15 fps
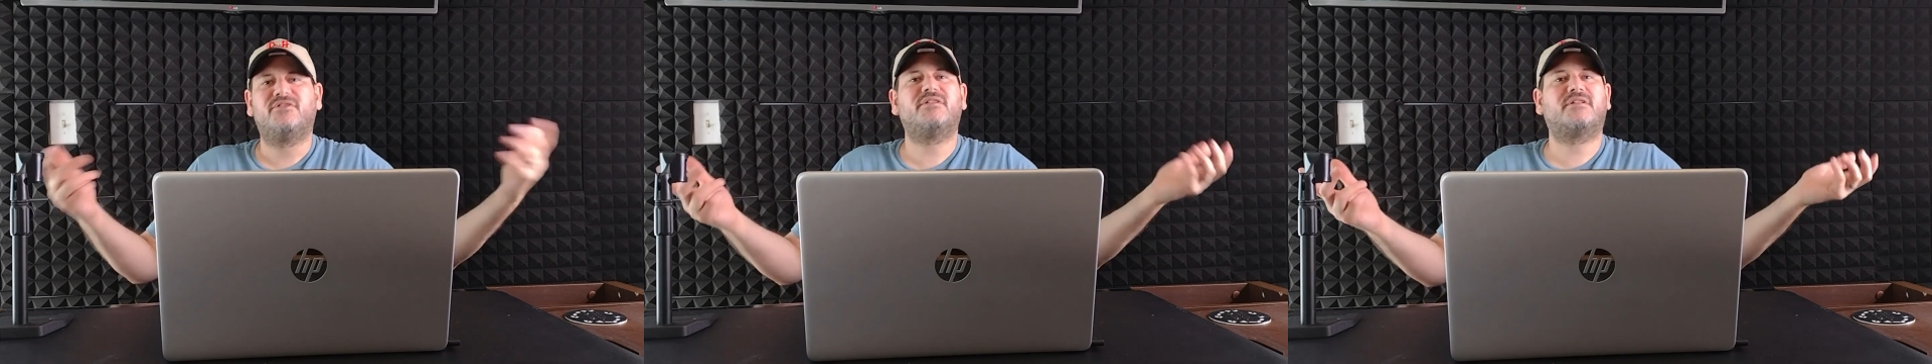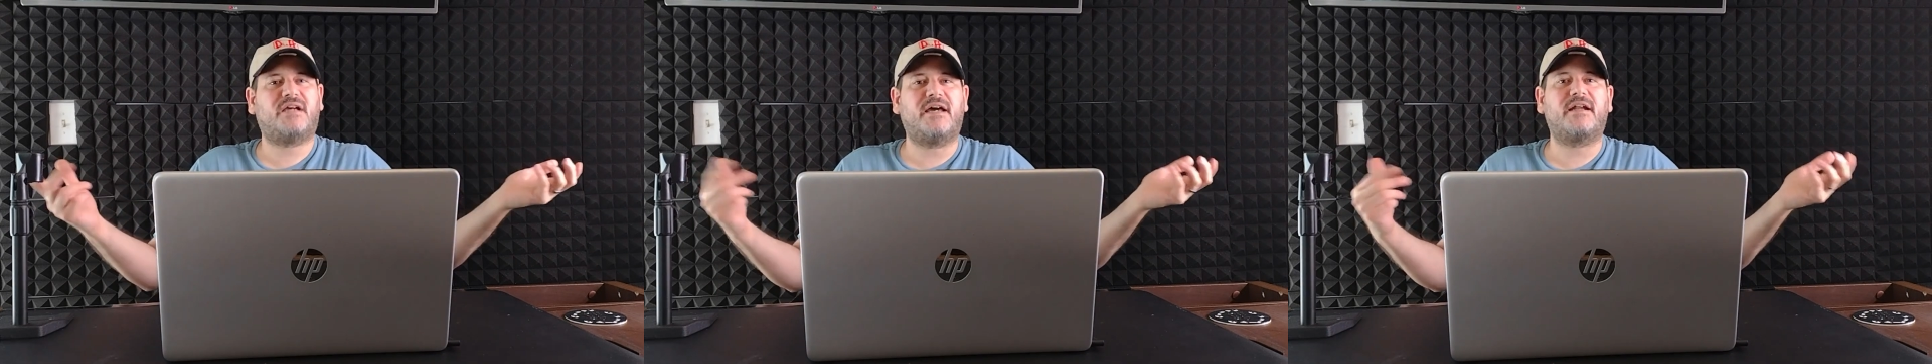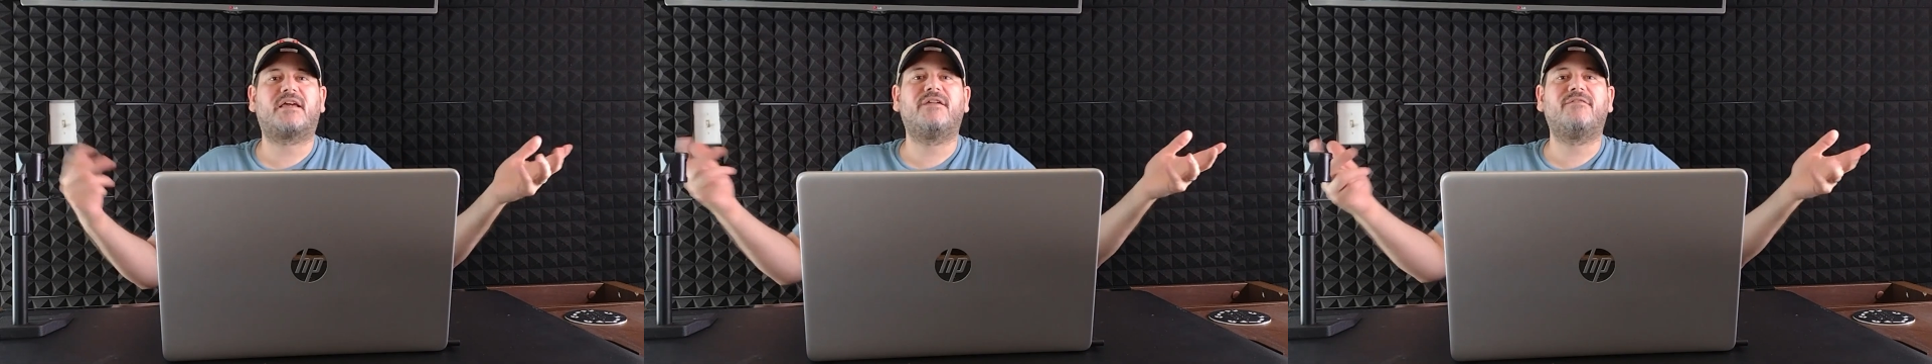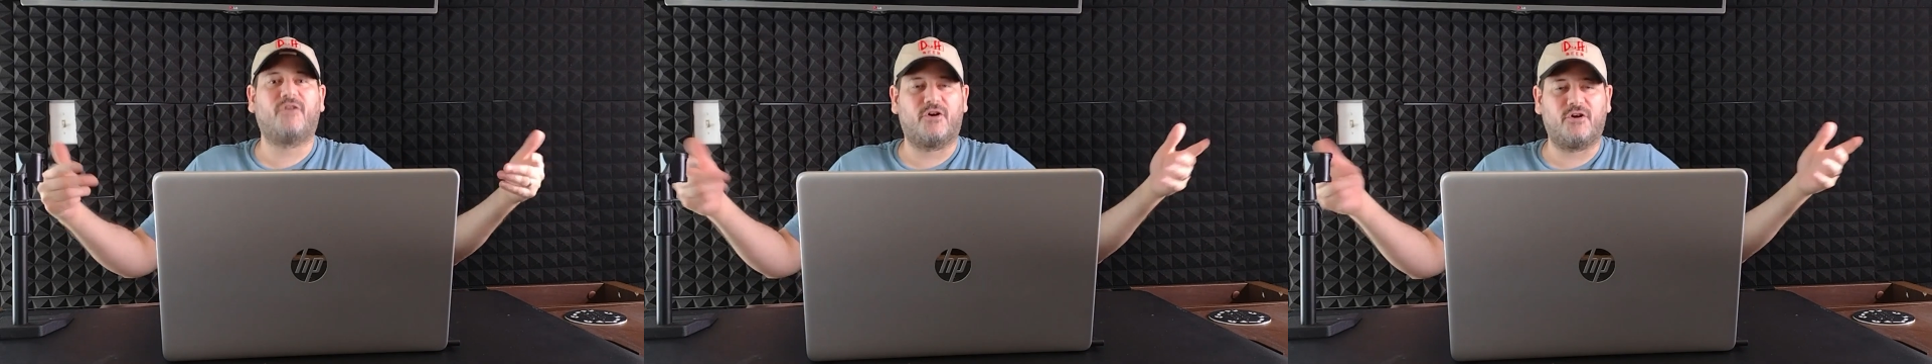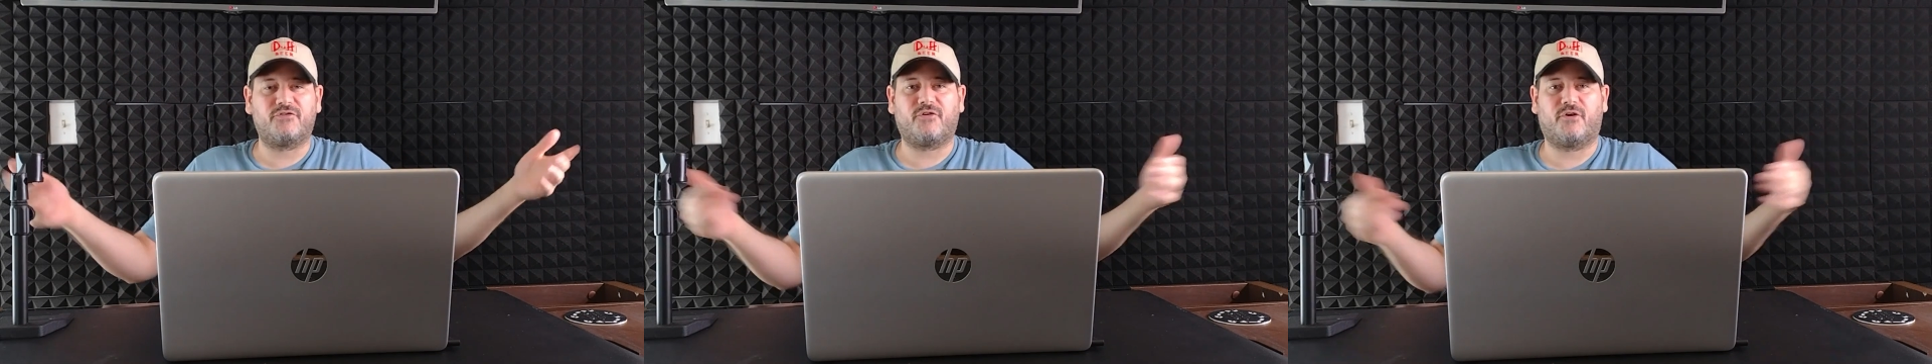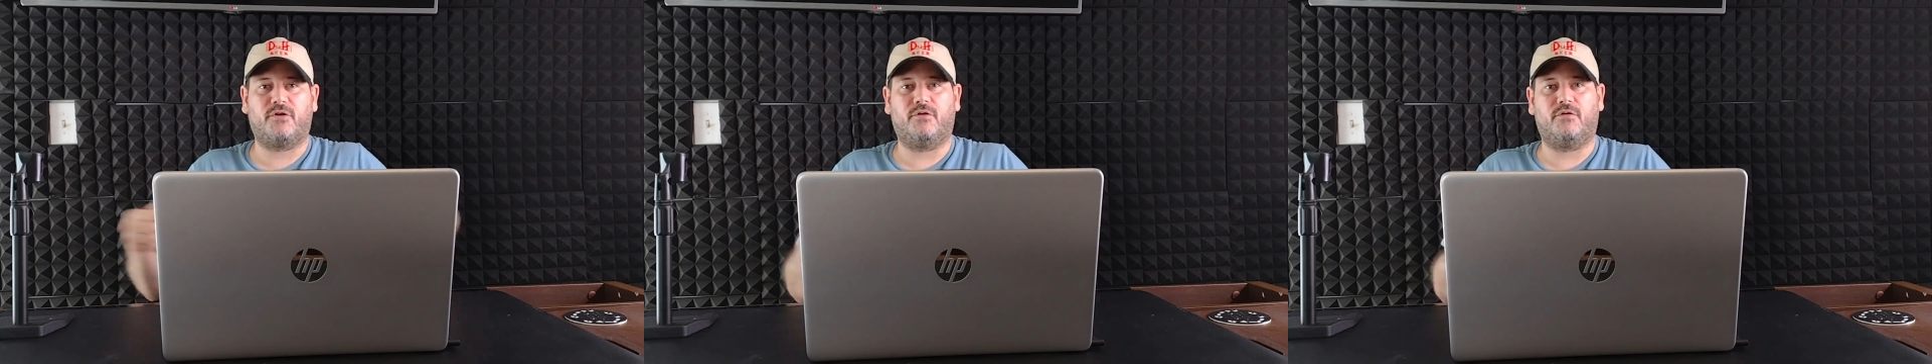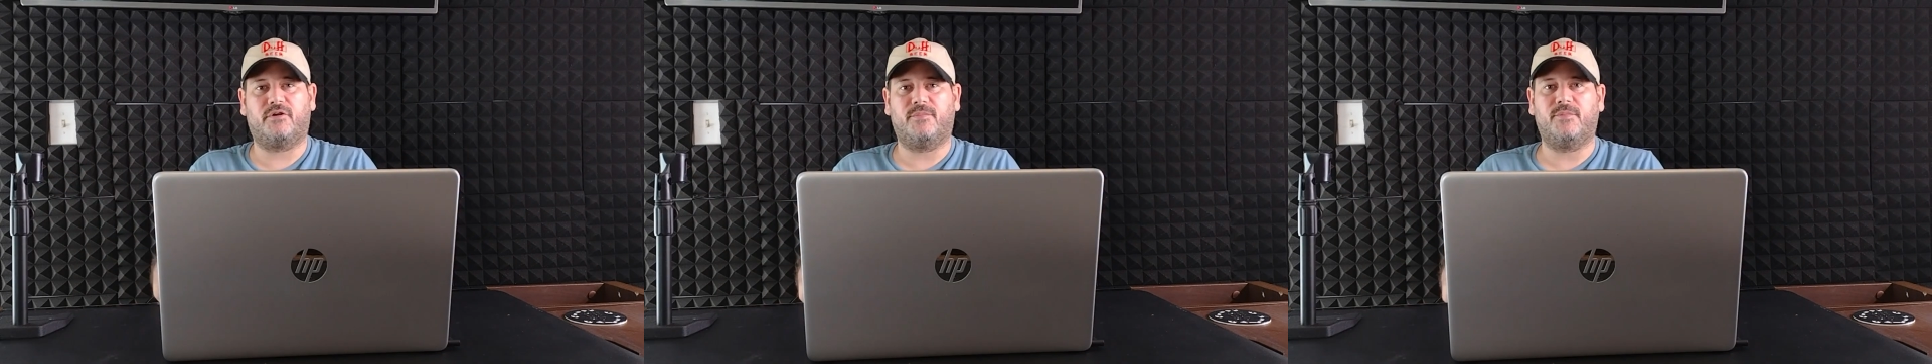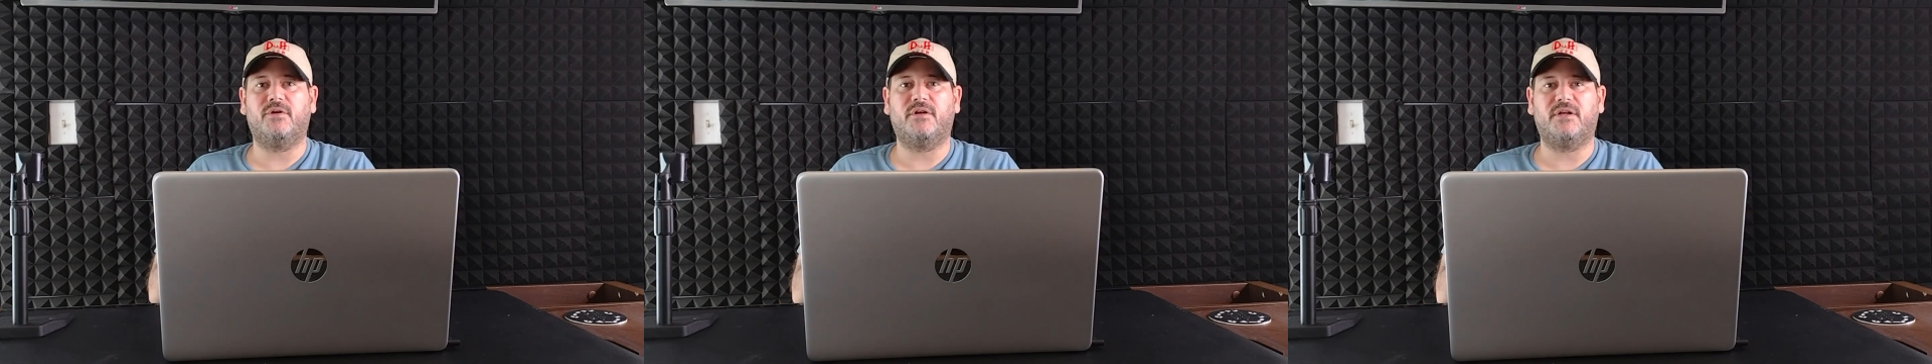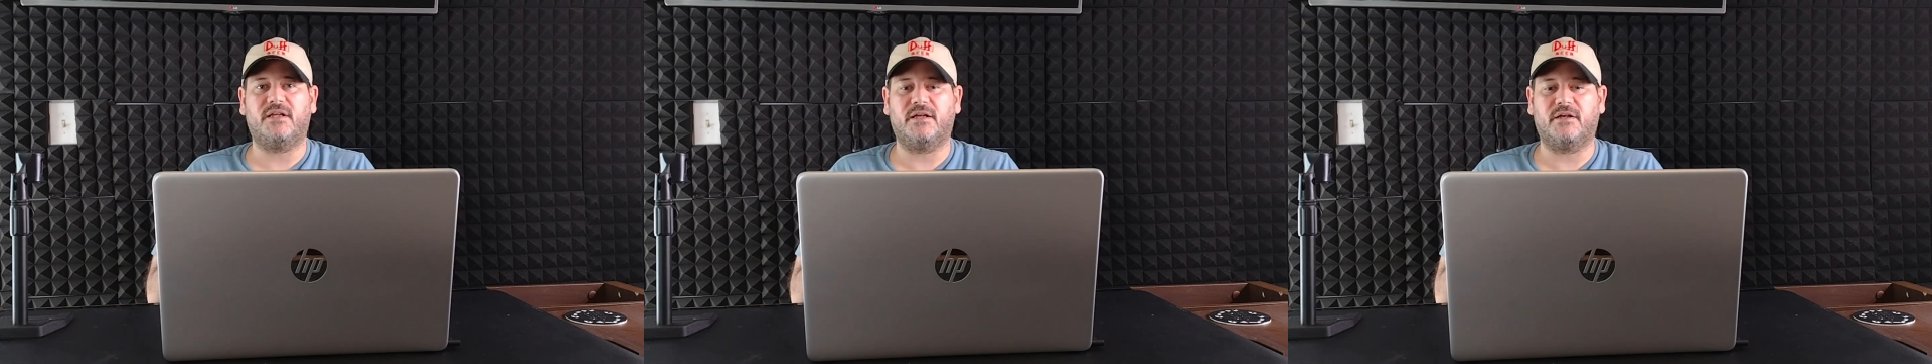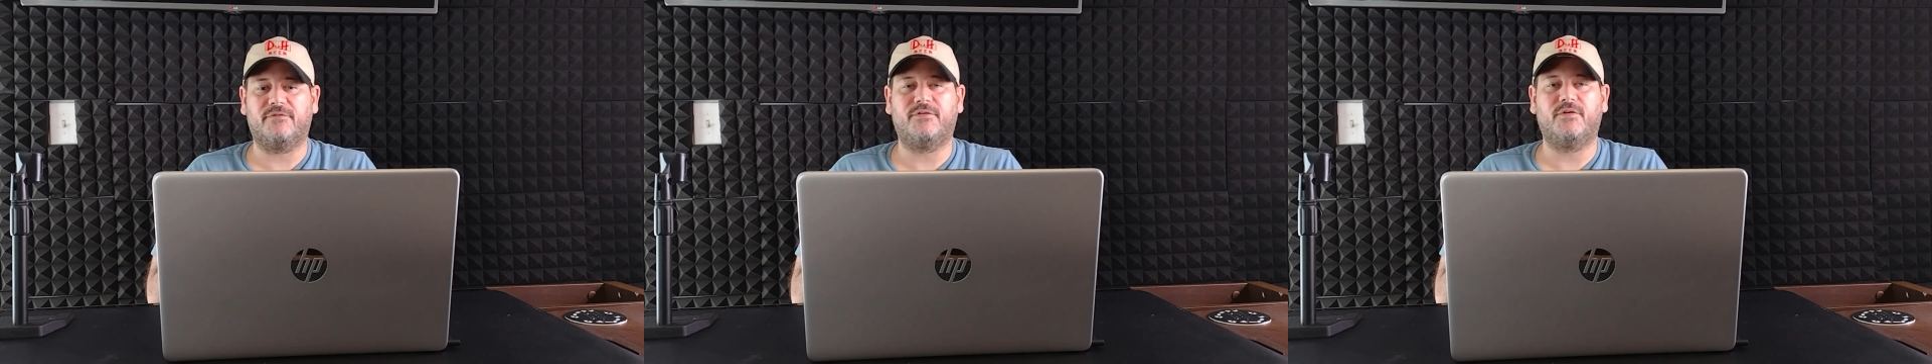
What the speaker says: to kind of convert into our little community here,